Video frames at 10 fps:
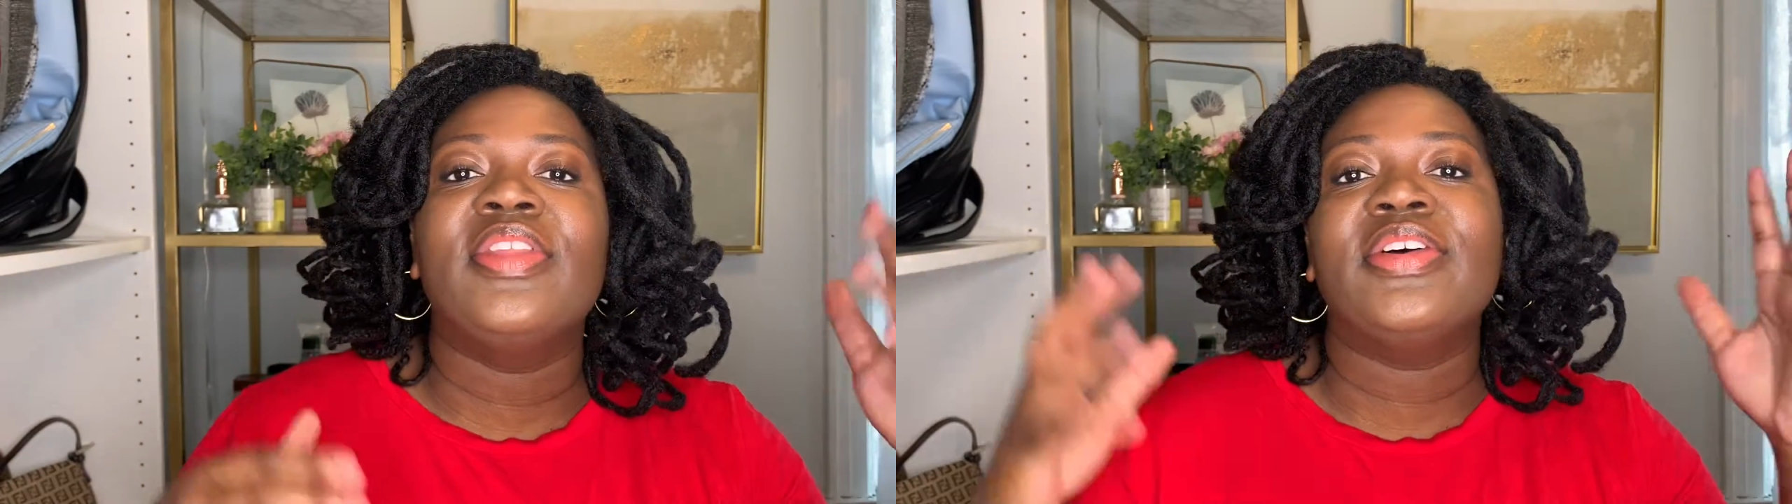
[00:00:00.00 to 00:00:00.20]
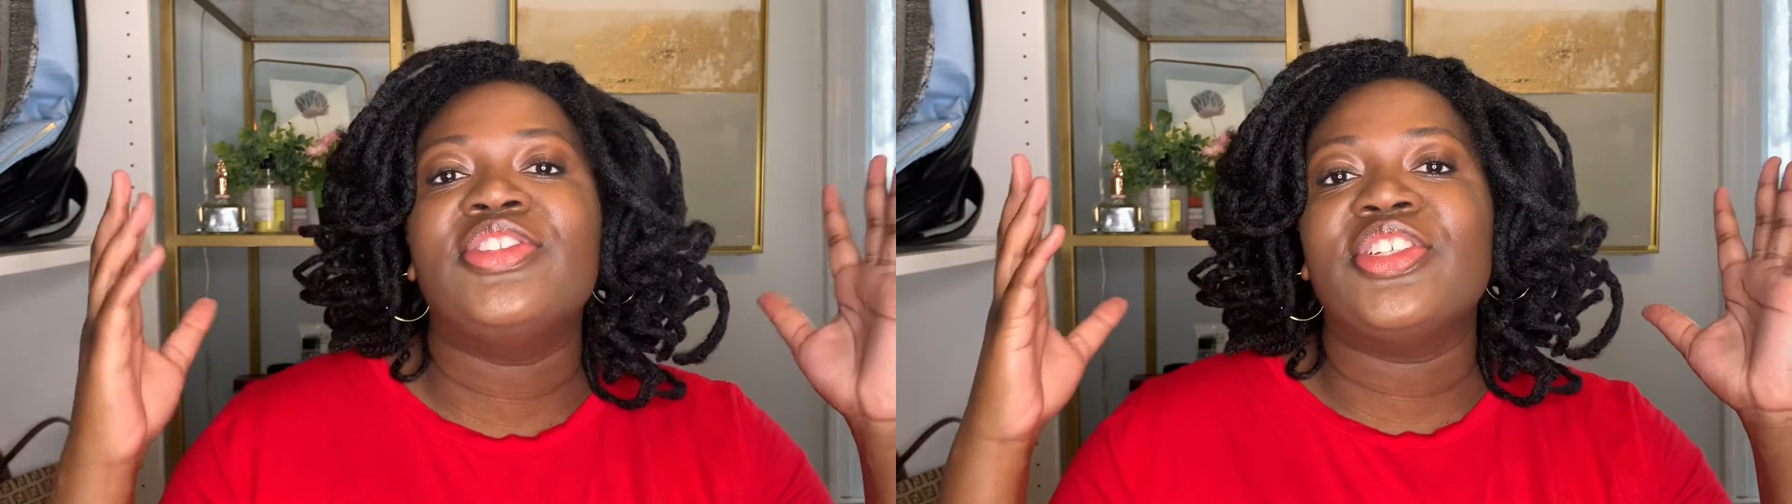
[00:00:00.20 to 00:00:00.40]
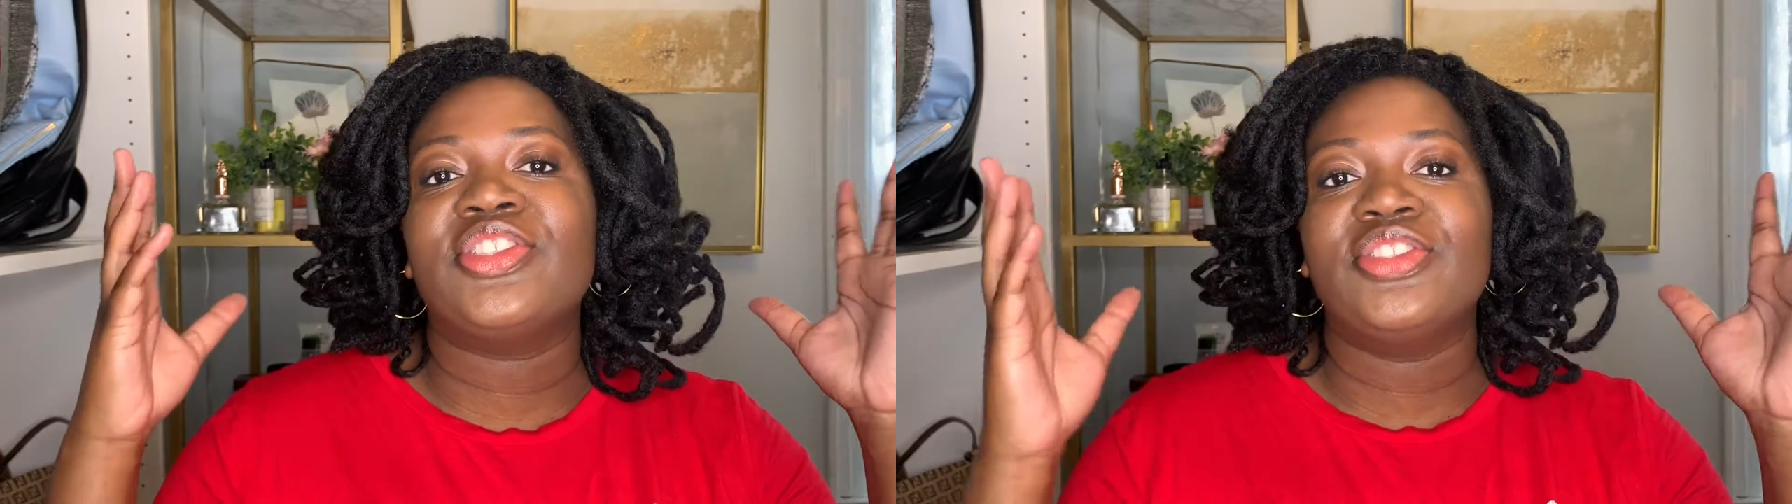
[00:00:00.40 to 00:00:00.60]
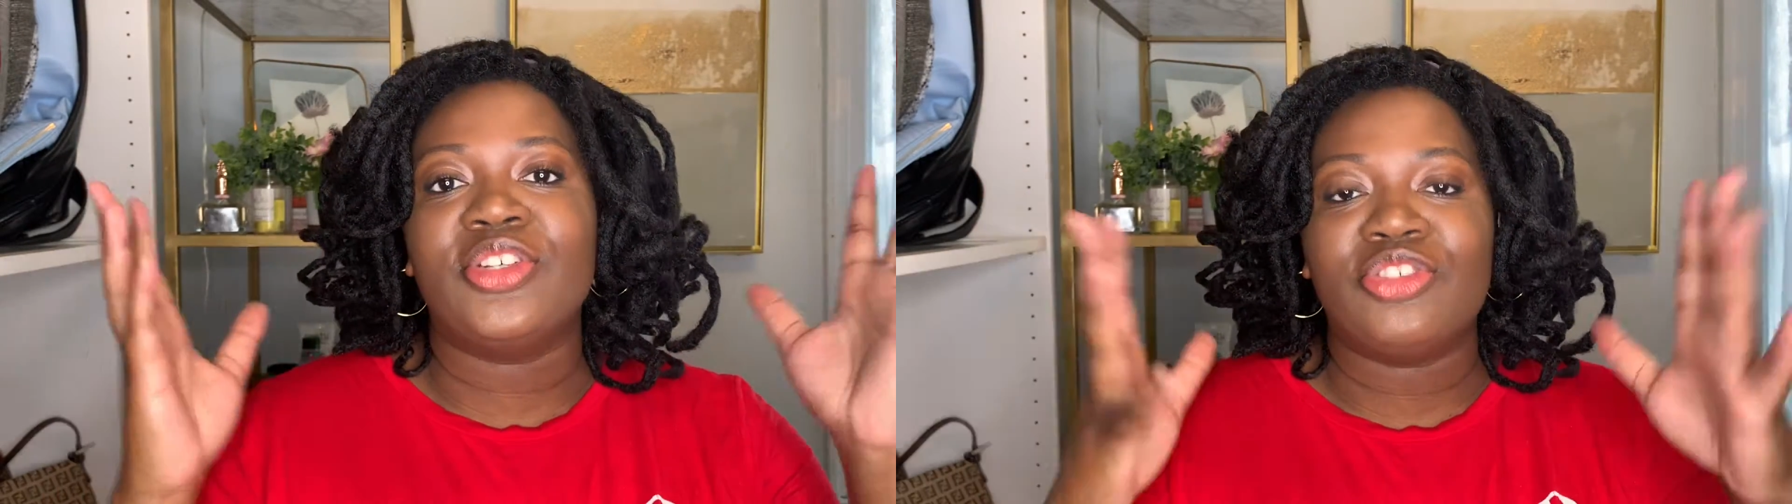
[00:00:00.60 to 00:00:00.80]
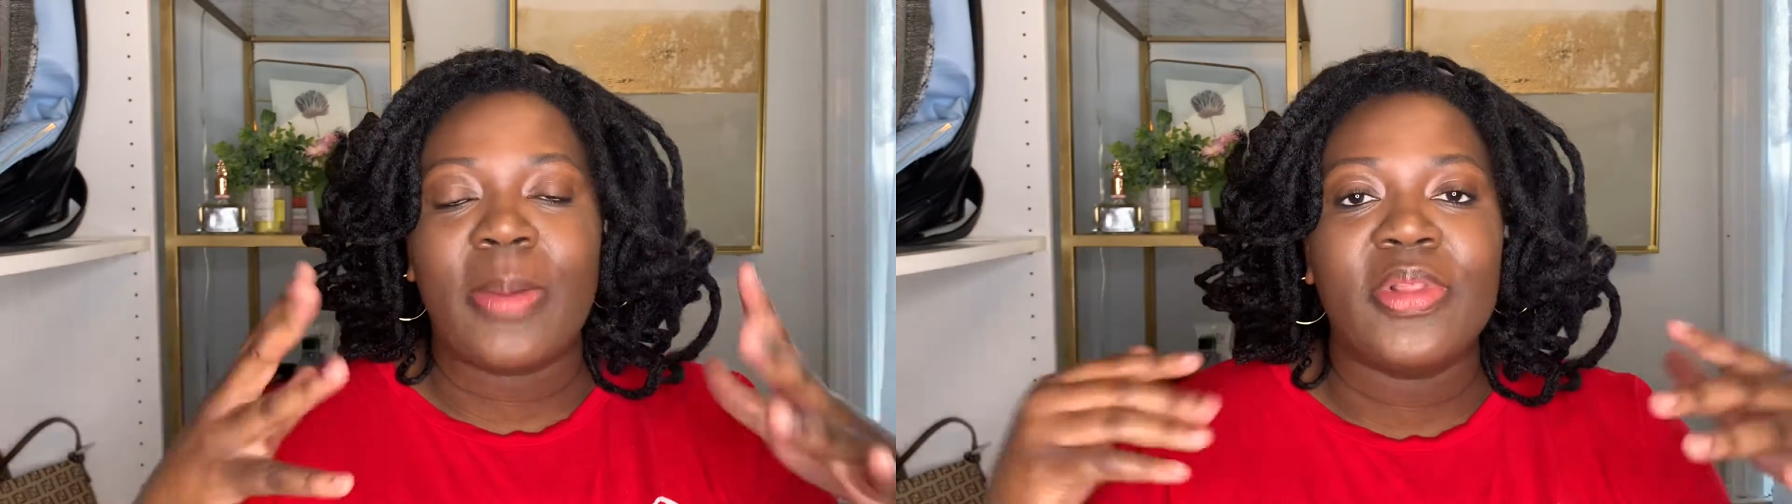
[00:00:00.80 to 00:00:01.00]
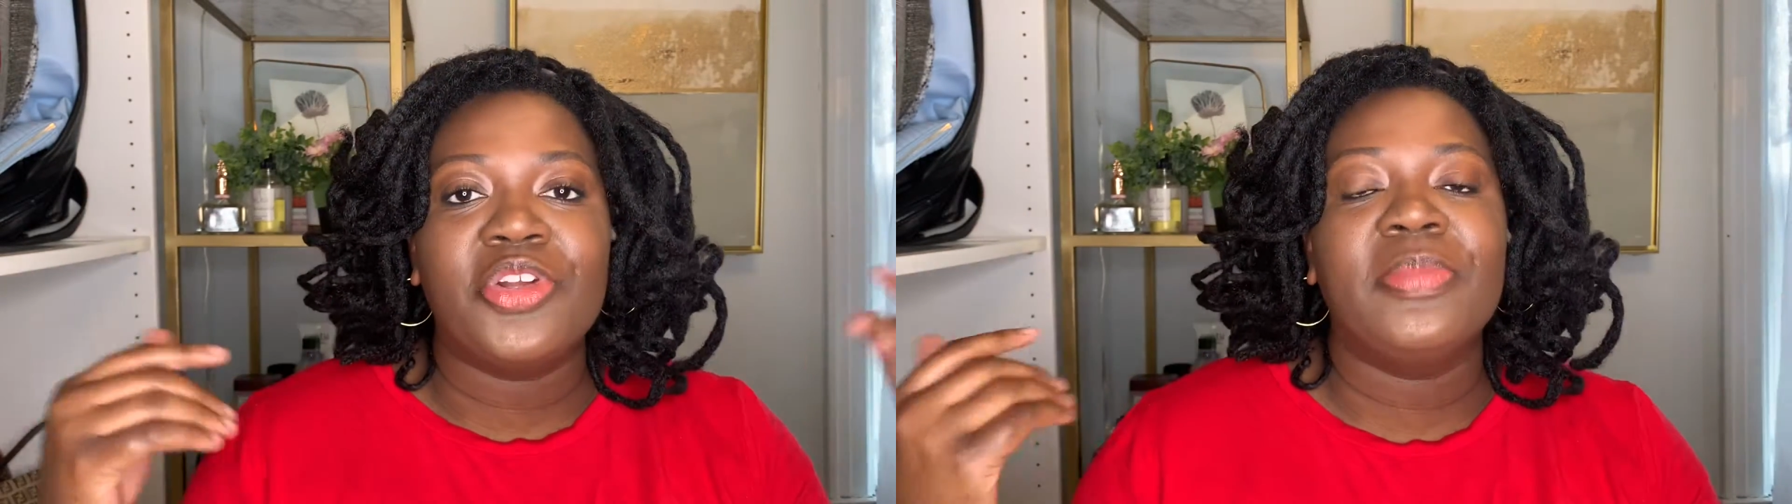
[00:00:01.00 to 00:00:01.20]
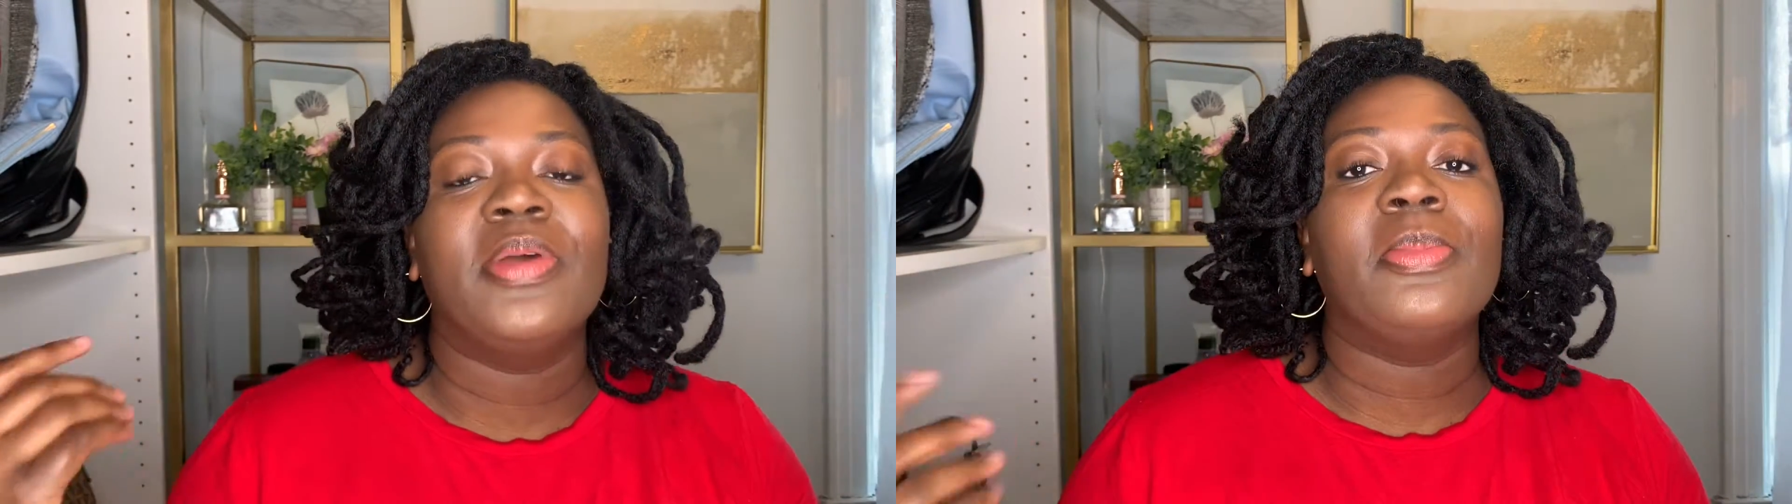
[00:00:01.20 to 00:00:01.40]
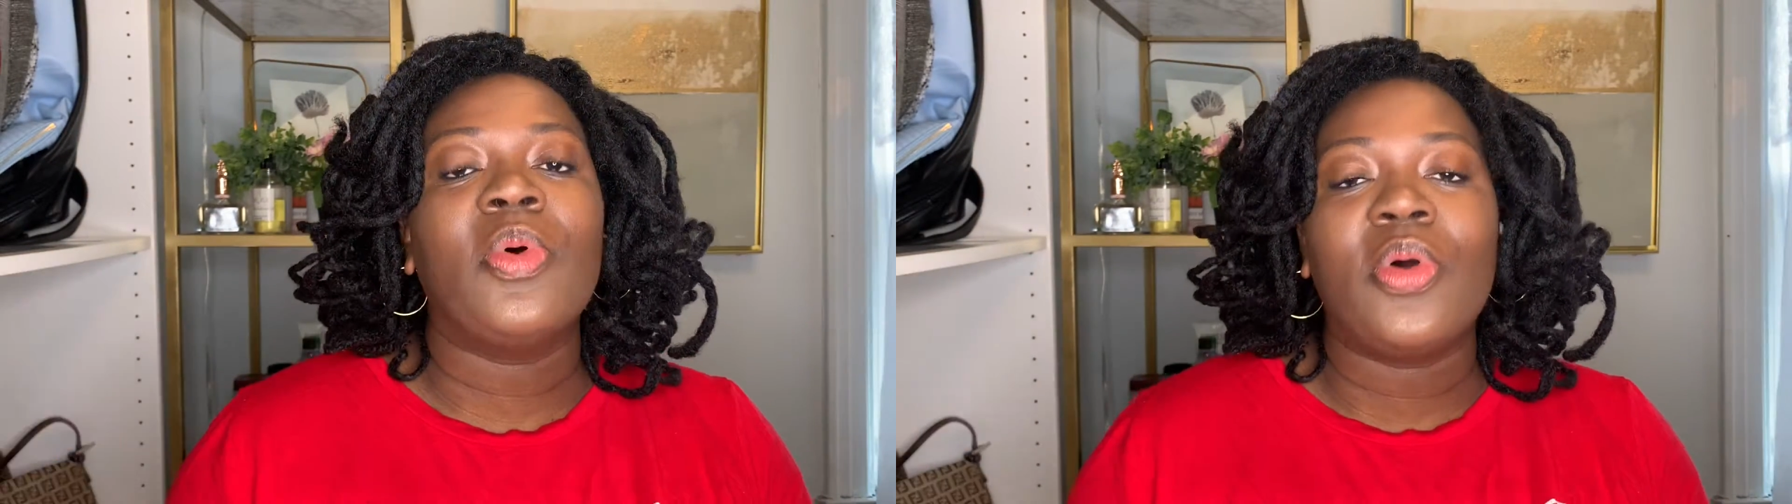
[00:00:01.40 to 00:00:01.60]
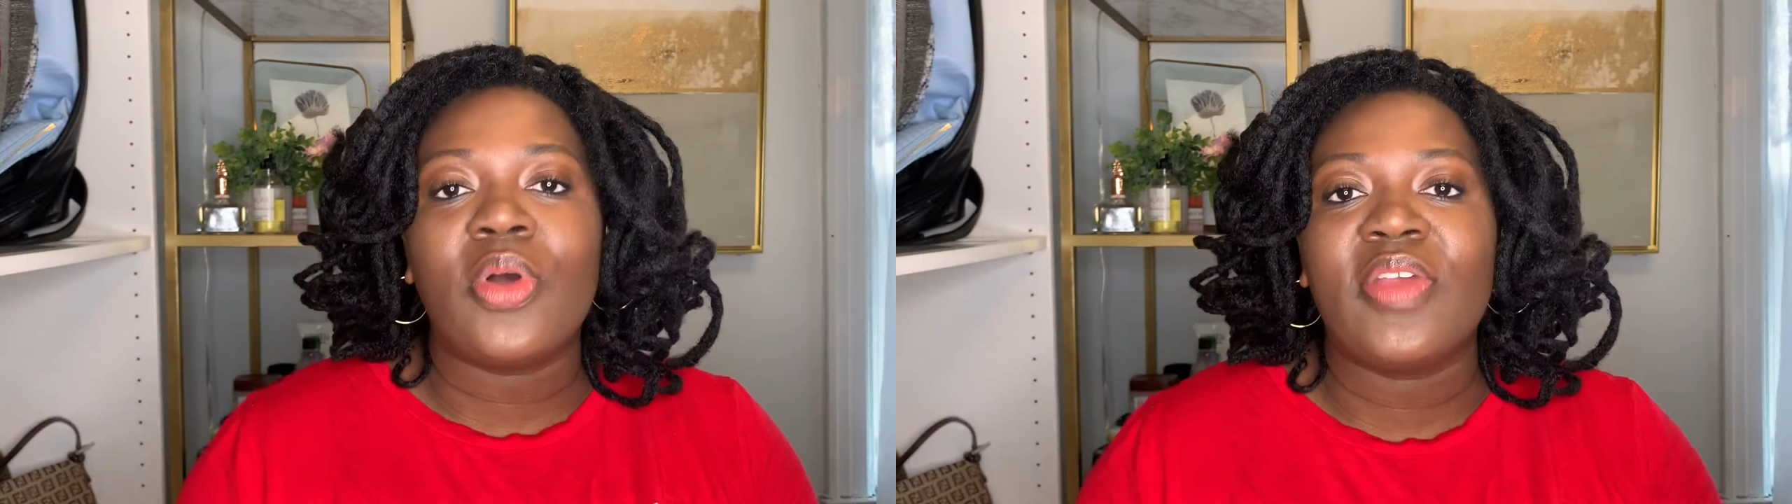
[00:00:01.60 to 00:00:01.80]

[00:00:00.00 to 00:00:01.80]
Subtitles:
they'll drop a little bit more,